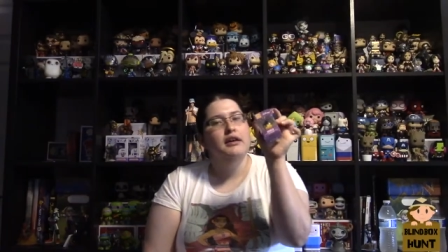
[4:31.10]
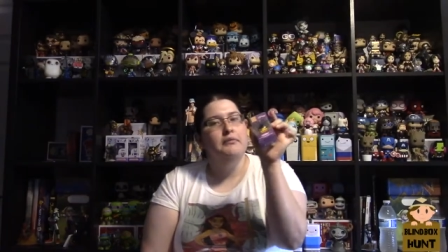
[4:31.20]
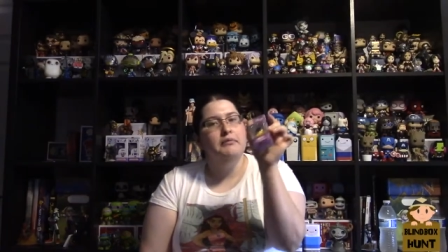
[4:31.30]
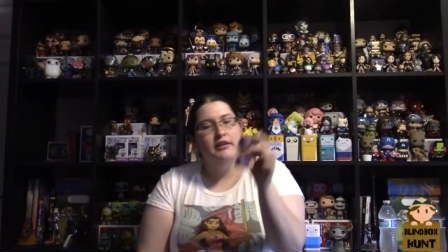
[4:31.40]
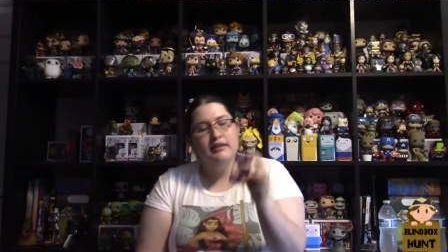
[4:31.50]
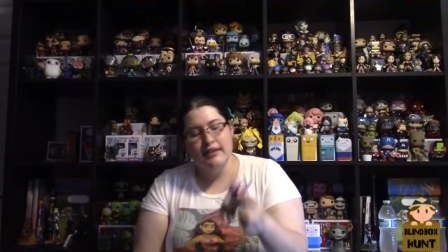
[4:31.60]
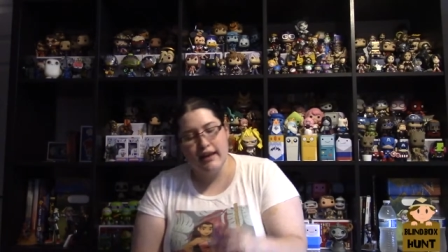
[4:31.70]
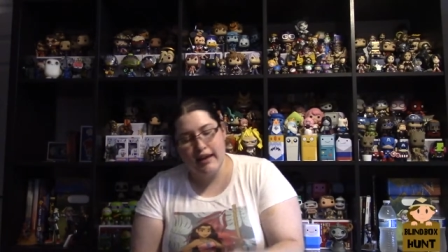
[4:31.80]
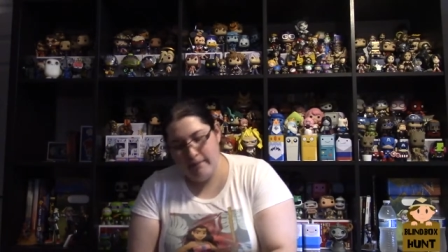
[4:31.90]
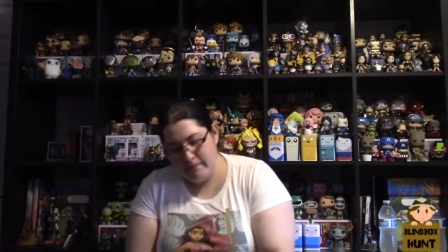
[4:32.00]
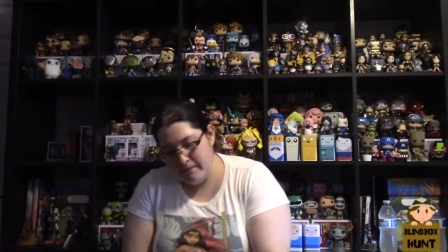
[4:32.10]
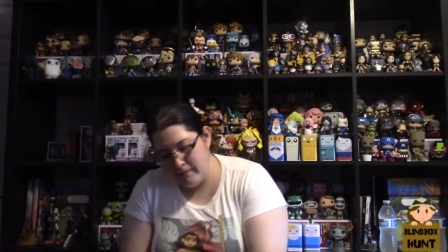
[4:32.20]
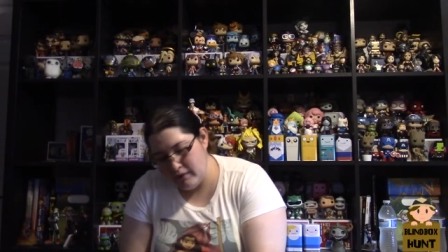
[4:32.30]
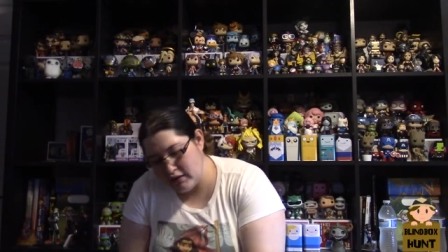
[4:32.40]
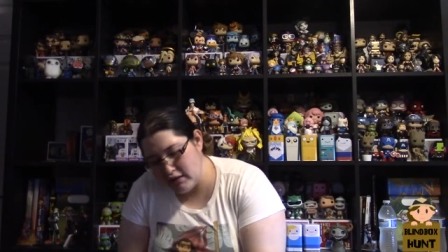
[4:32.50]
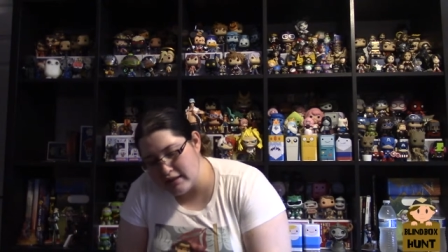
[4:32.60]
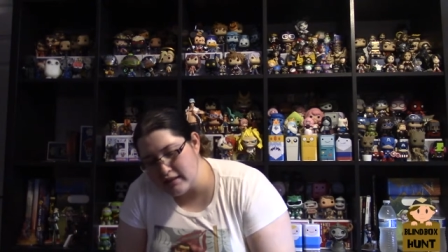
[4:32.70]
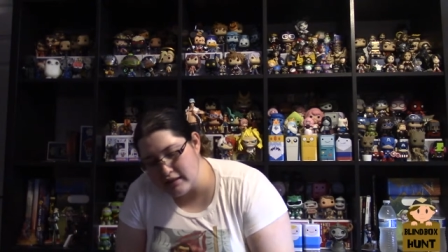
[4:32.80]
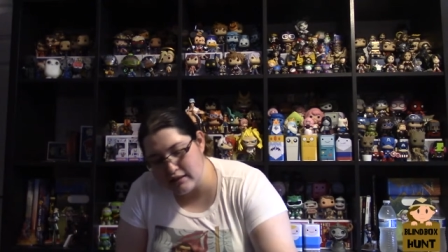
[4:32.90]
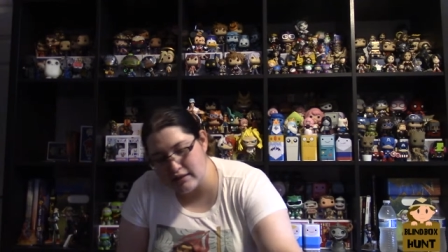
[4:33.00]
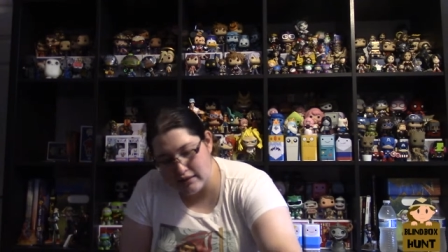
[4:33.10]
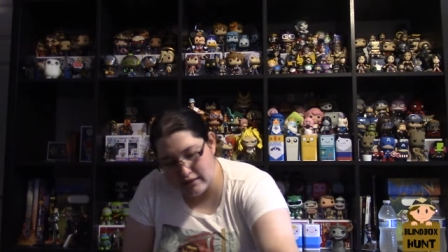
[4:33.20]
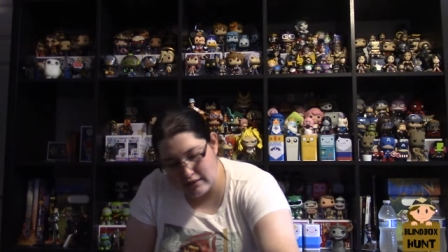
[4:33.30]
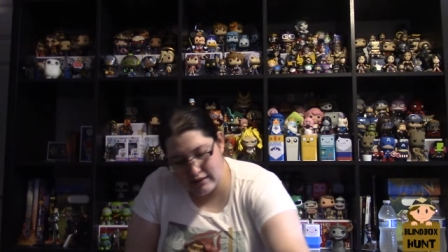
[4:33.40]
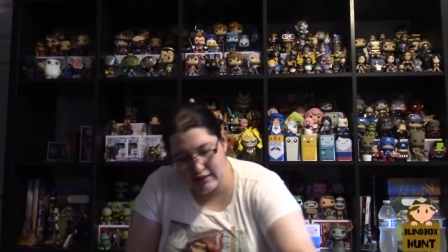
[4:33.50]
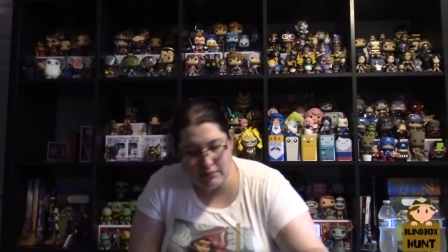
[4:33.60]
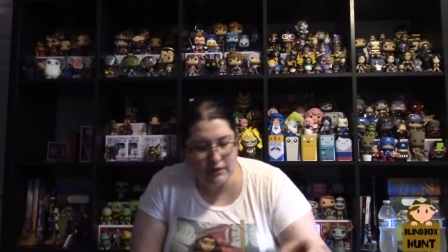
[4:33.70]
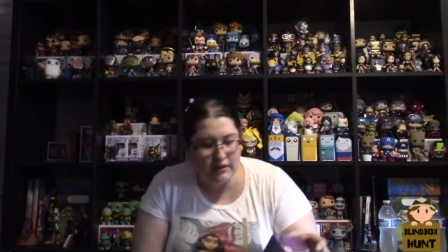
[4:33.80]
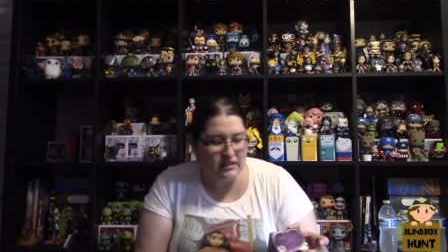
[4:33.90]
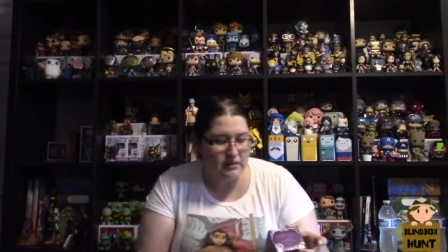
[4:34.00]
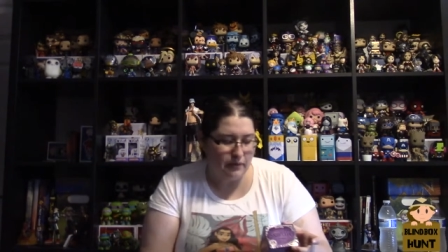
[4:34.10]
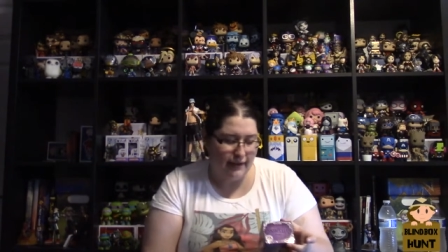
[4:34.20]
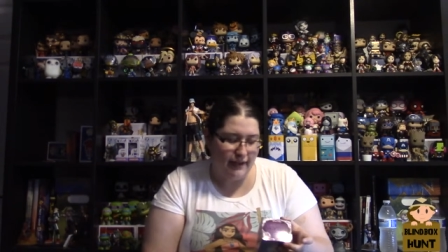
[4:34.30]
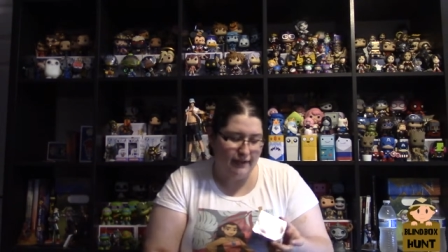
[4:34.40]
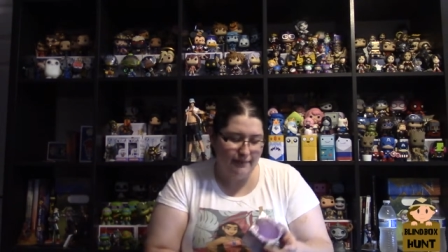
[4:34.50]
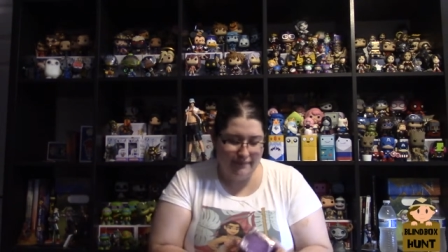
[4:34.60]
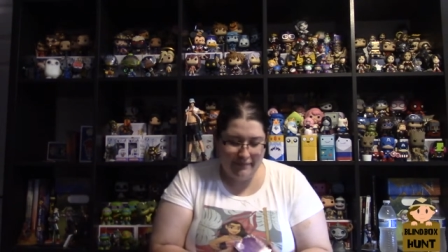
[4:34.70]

But there's that. So this is somewhat disappointing.